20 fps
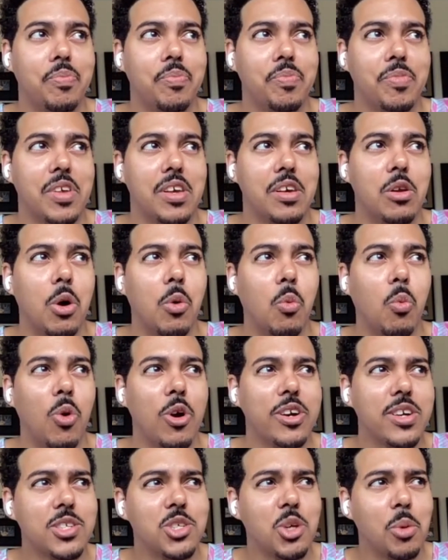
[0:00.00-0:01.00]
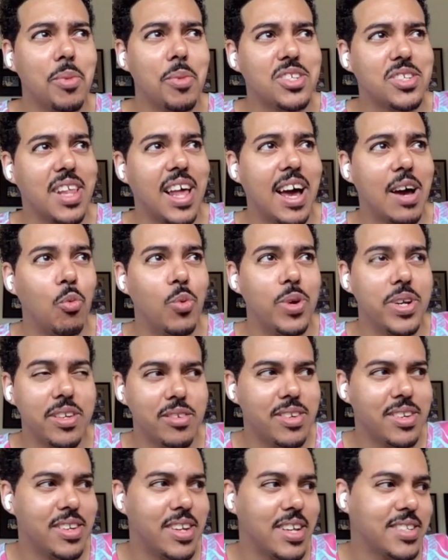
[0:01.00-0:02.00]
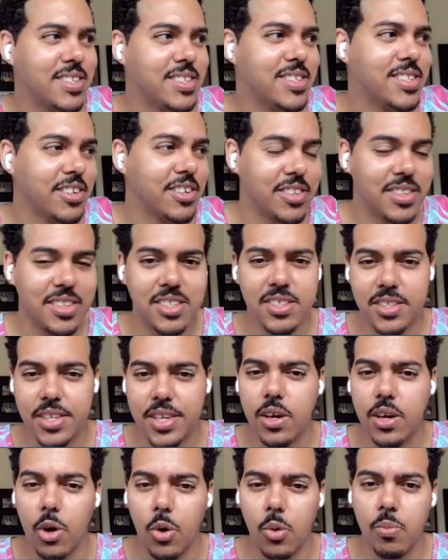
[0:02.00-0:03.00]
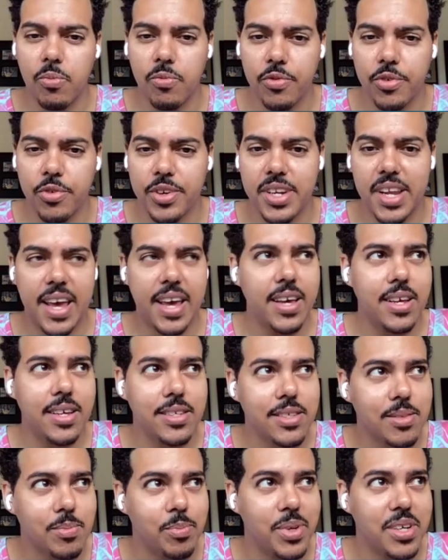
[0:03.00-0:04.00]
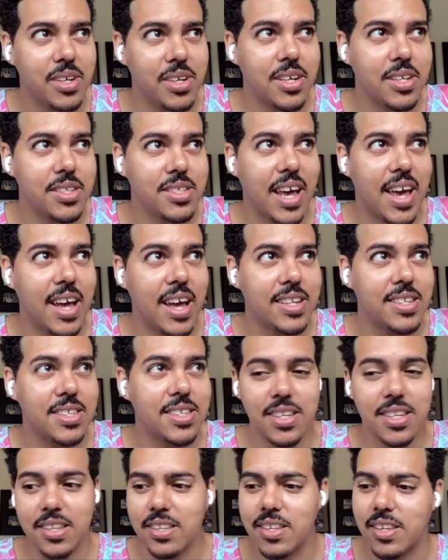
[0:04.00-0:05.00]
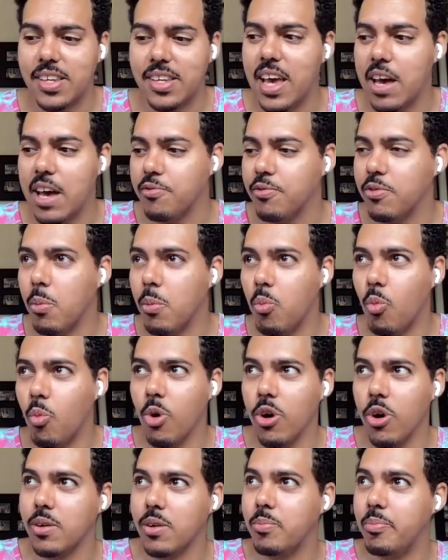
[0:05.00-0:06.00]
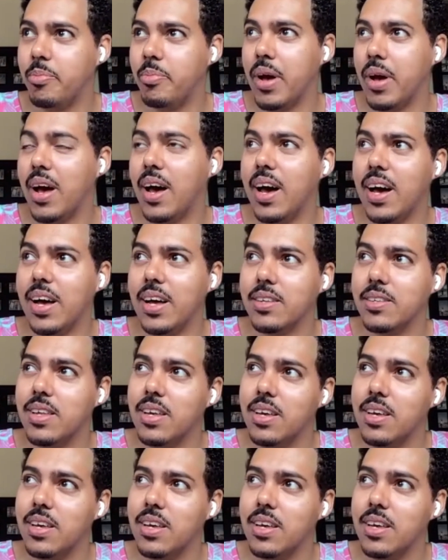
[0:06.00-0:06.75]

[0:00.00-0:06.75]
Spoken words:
working so much that I wouldn't necessarily see home for days, because I had to get from work to